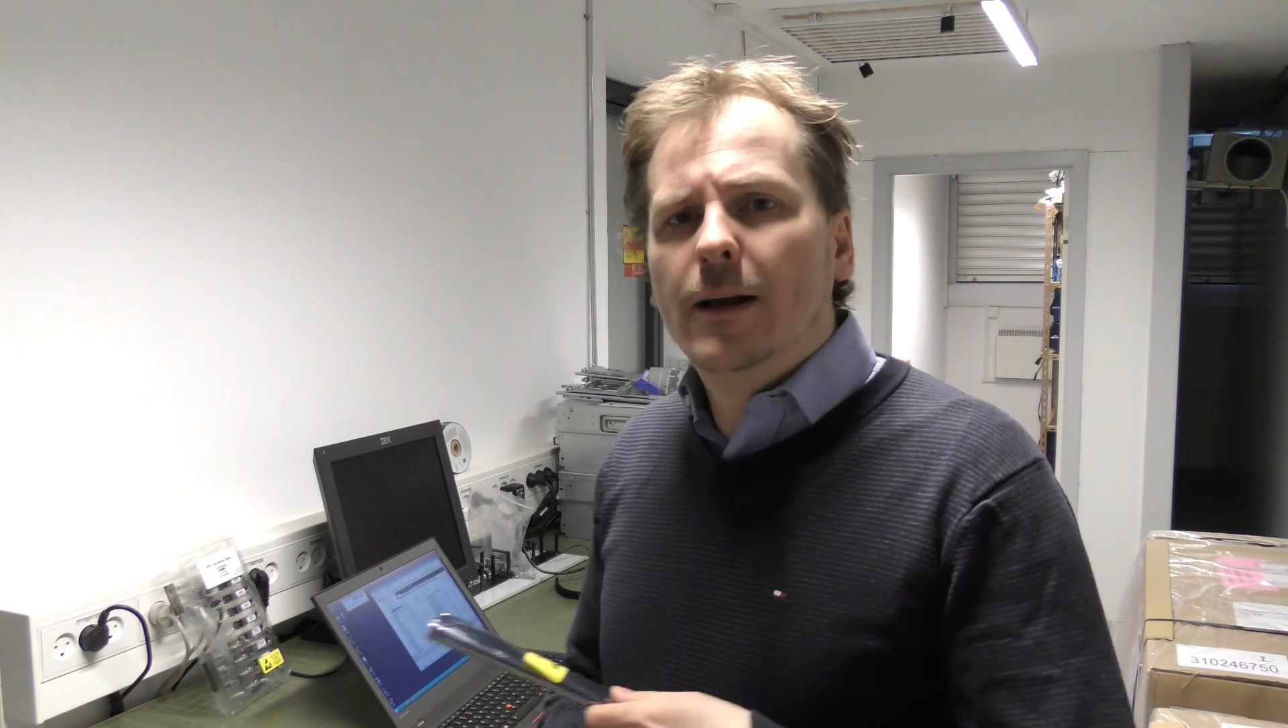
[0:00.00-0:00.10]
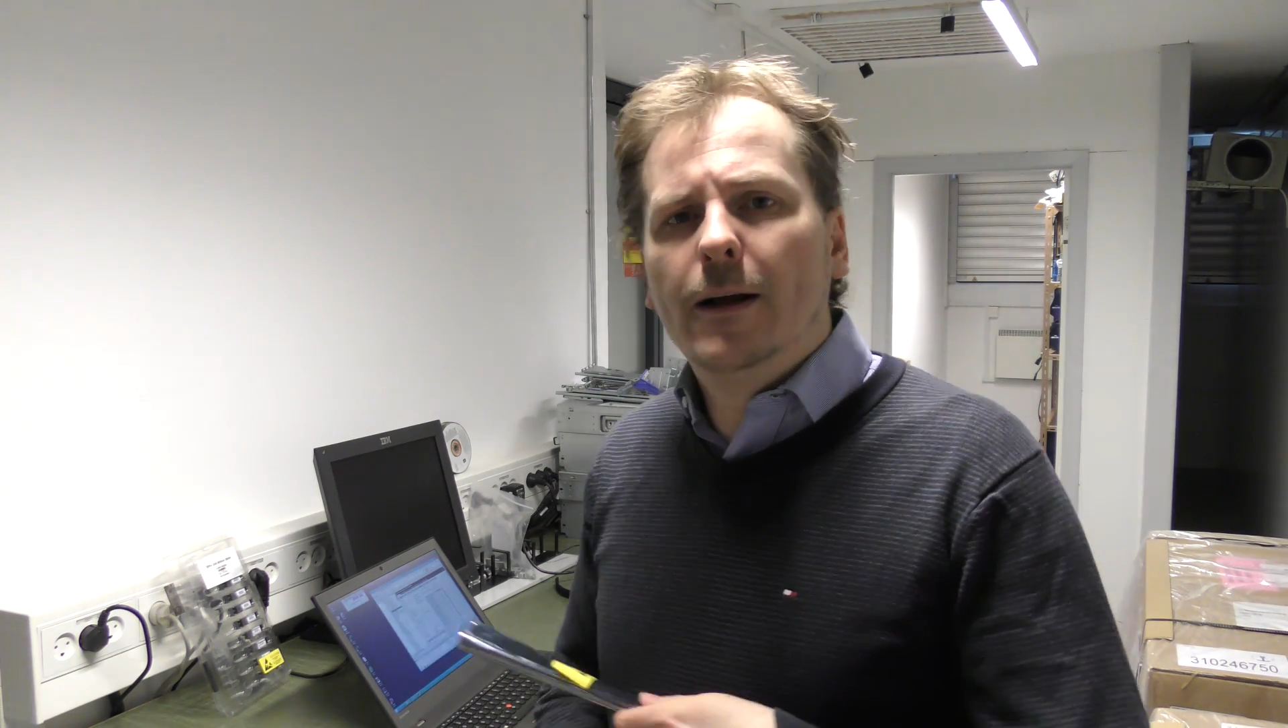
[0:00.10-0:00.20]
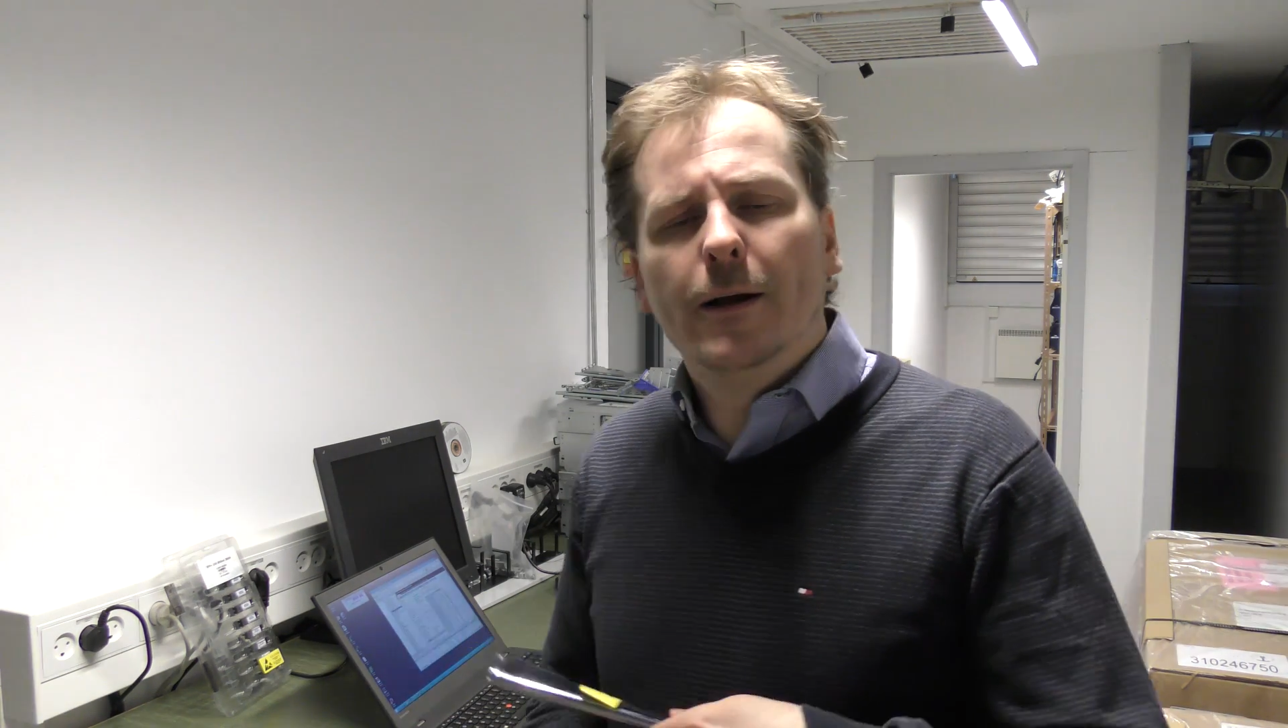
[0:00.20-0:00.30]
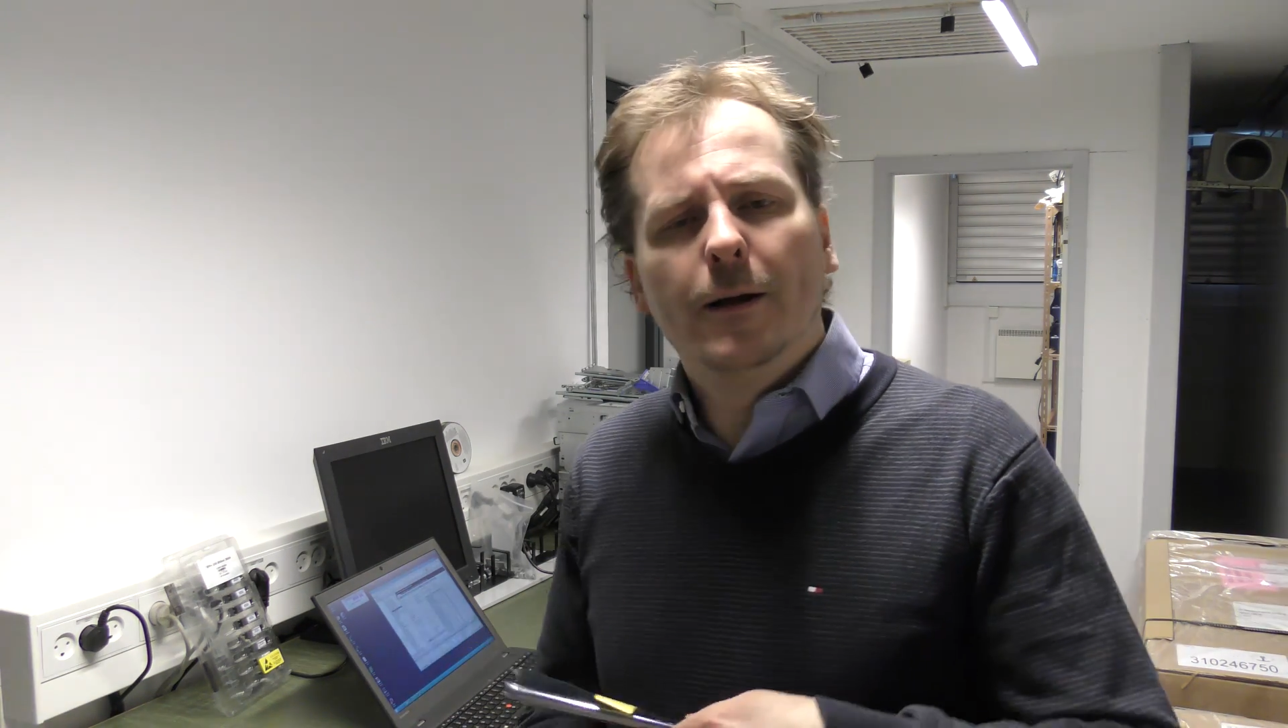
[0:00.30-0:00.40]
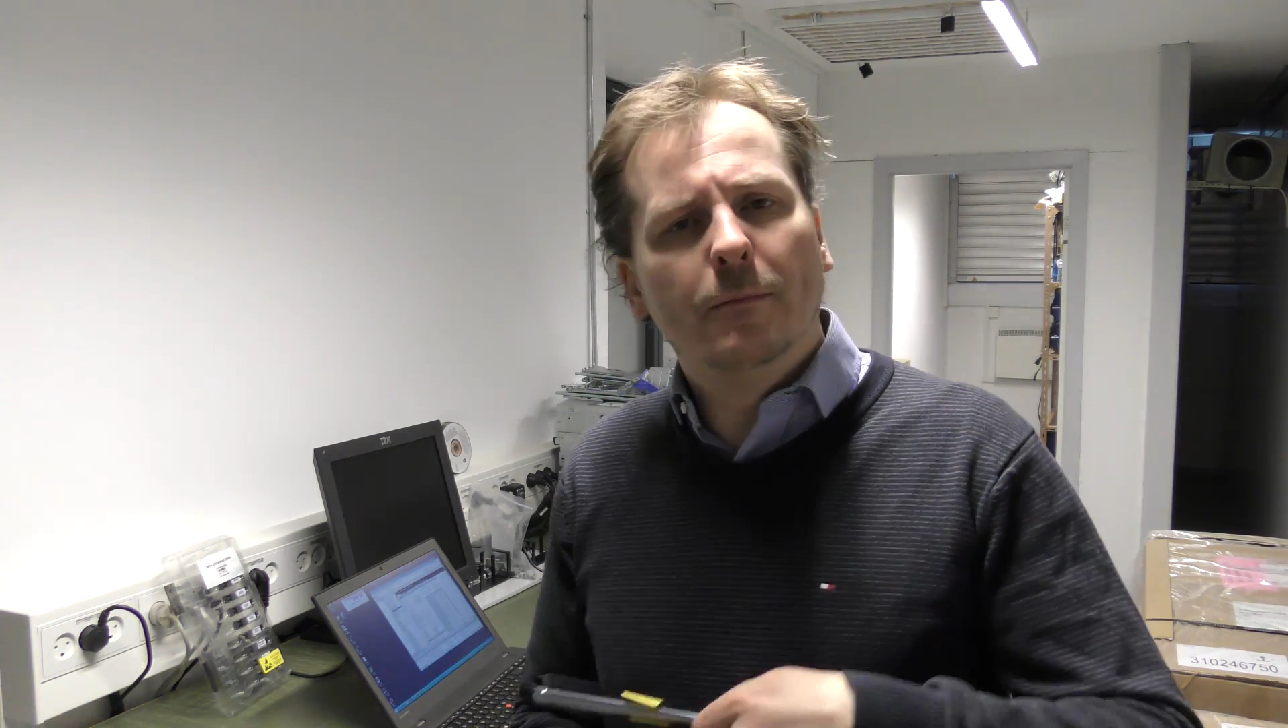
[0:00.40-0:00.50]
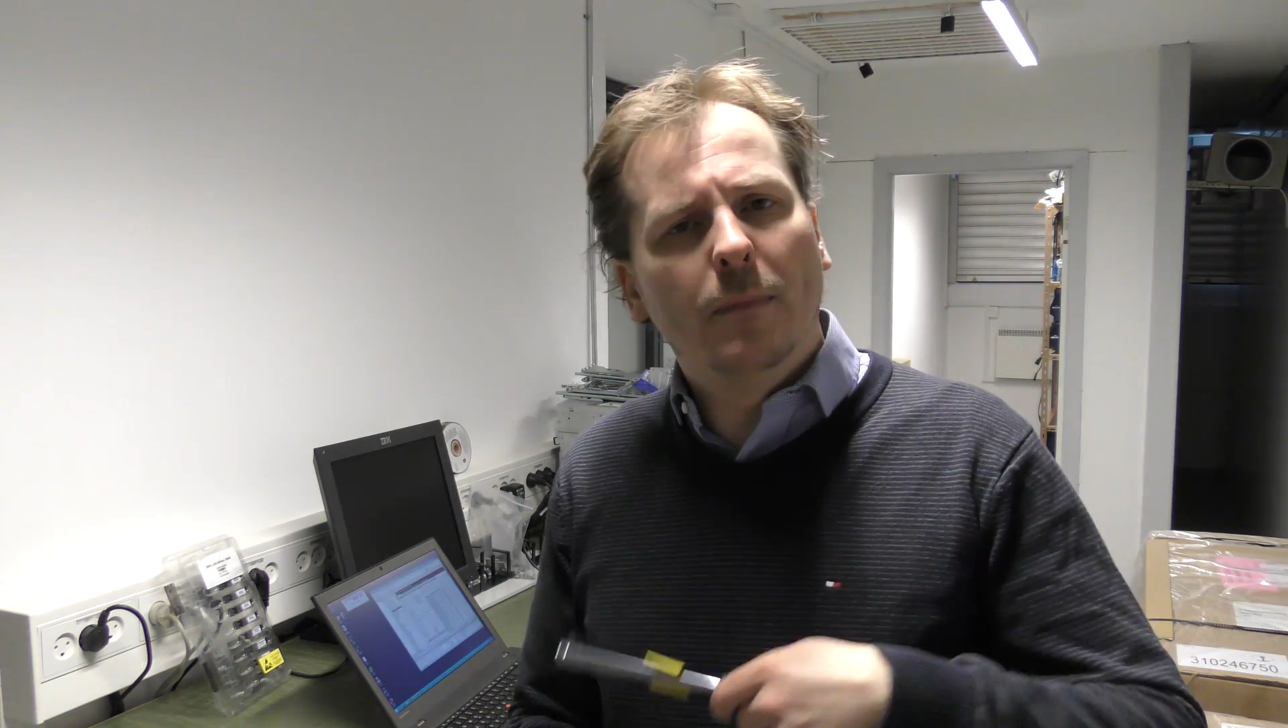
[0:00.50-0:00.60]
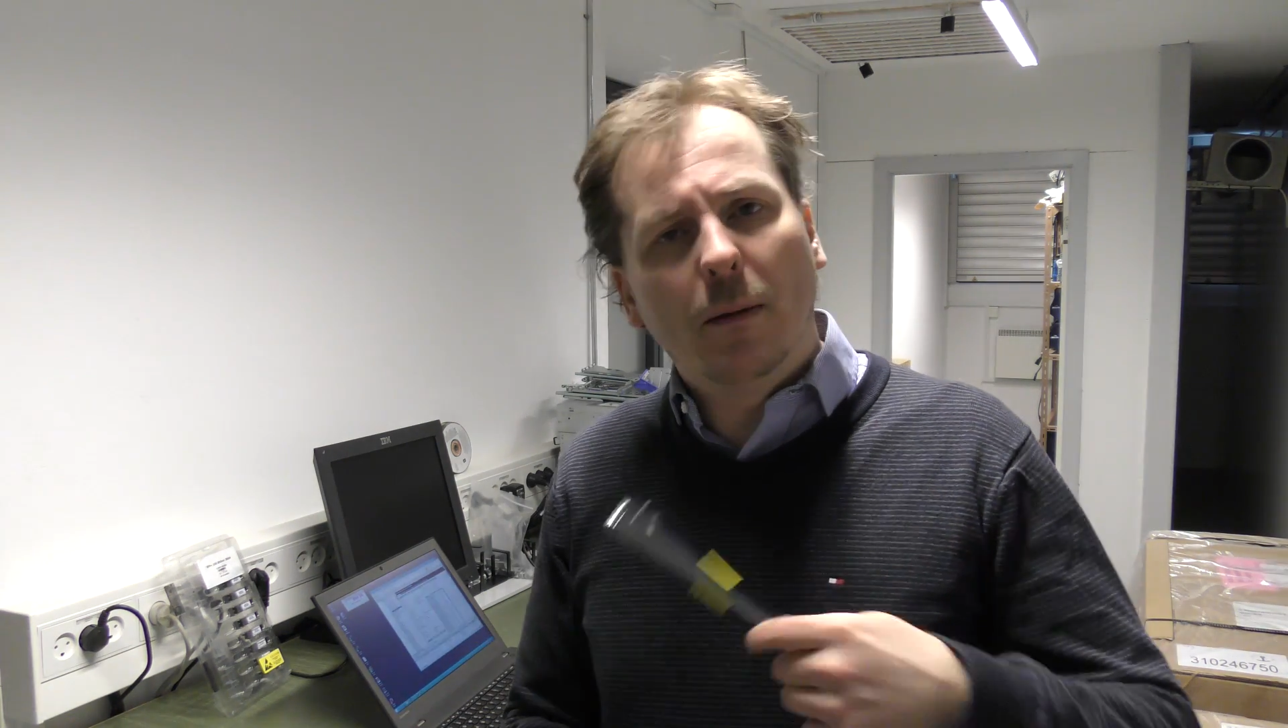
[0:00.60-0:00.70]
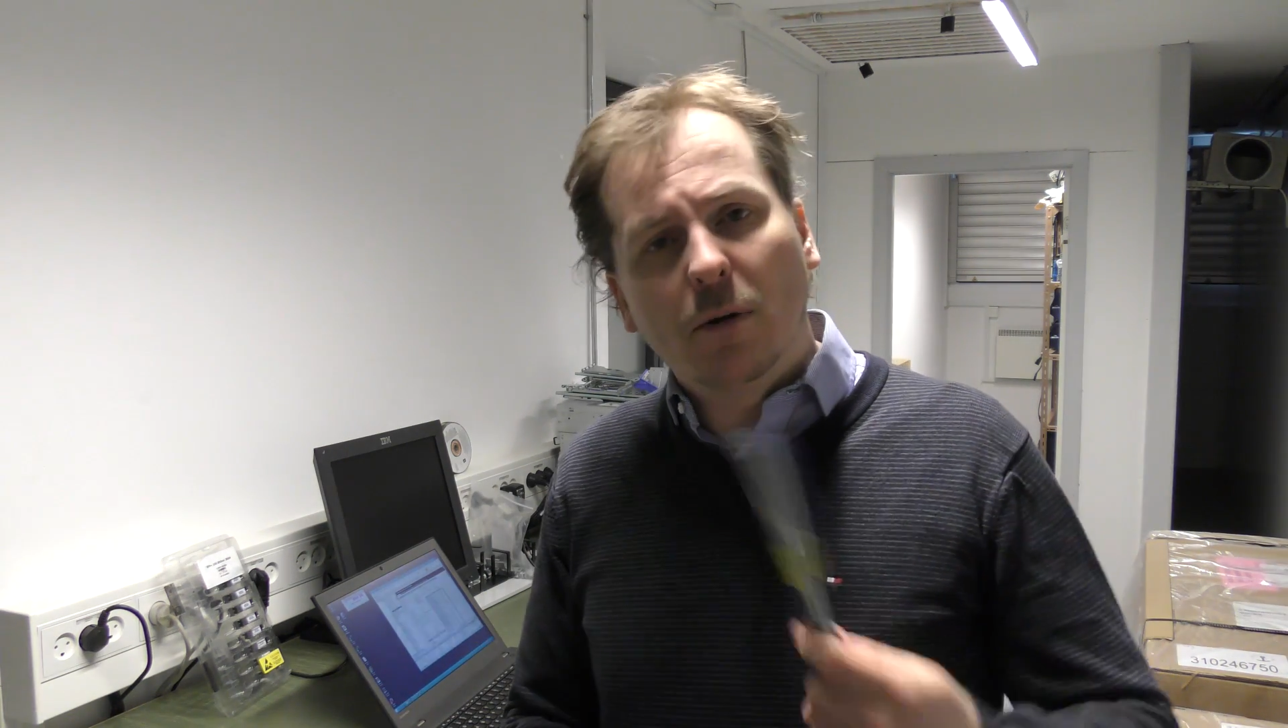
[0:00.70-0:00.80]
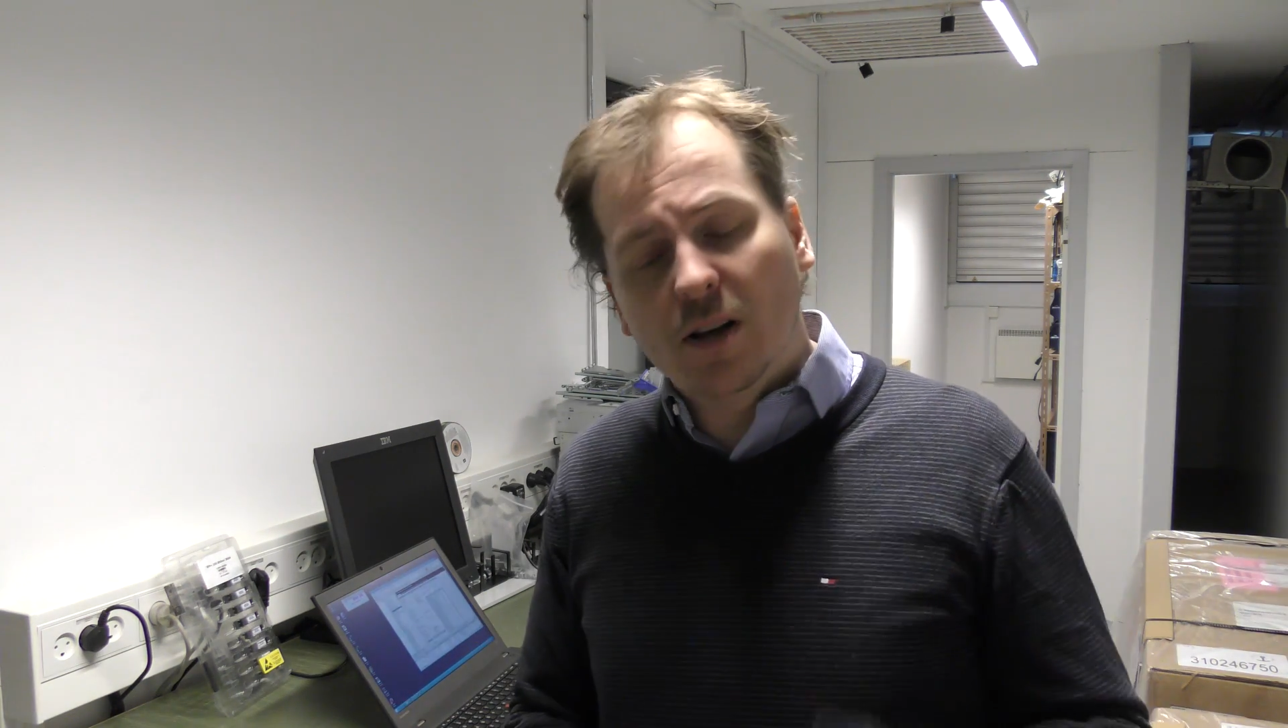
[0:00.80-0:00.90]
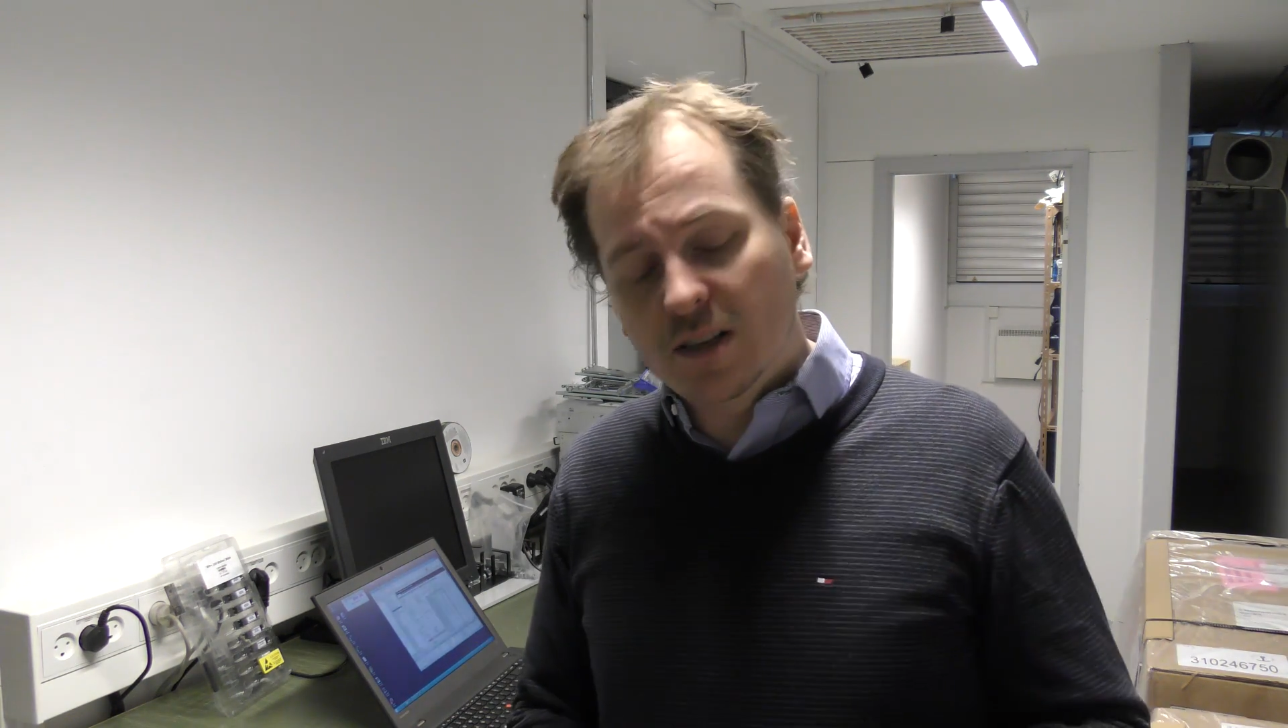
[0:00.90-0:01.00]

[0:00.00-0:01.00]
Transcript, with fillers: um, I'm gonna